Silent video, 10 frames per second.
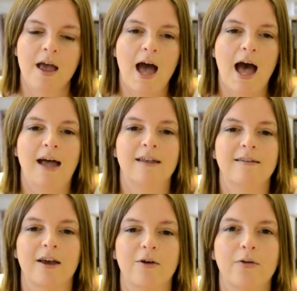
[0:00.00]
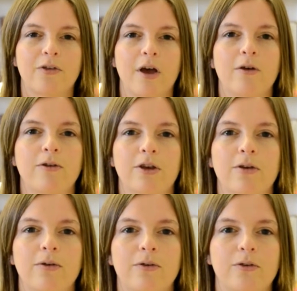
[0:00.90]
And I also
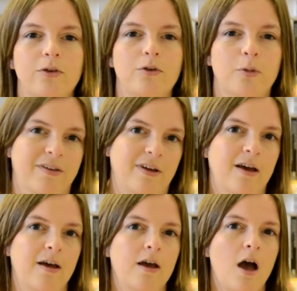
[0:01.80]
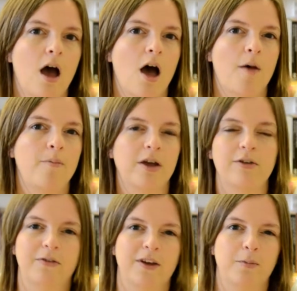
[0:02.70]
use Twitter. I
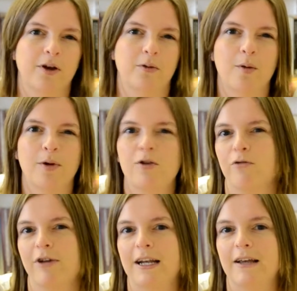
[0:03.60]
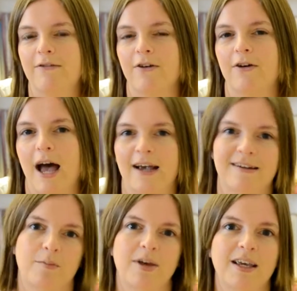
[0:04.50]
use Facebook as well, but not really for
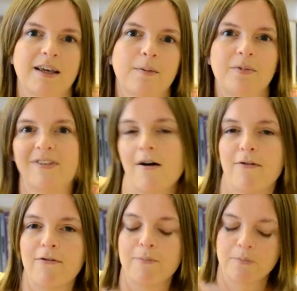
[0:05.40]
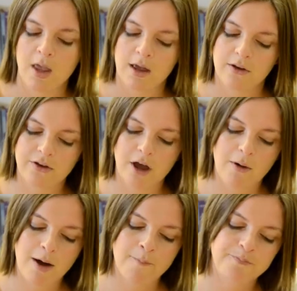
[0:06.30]
academic-y stuff.
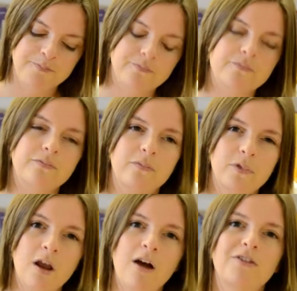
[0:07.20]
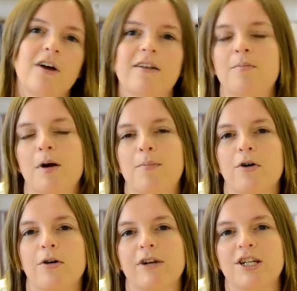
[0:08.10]
So I started my
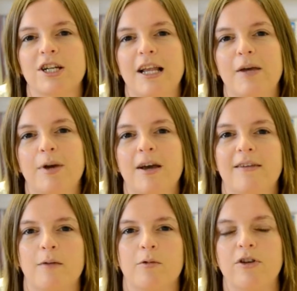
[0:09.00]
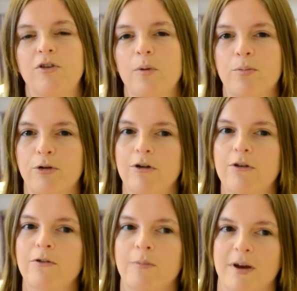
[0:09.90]
blog originally because I wanted to
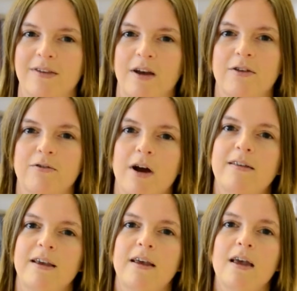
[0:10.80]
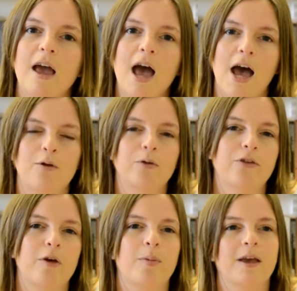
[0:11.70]
improve my science writing, and
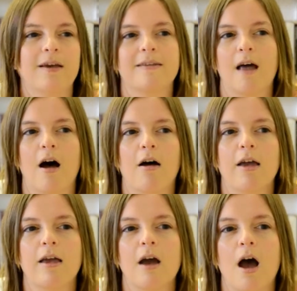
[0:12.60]
also because I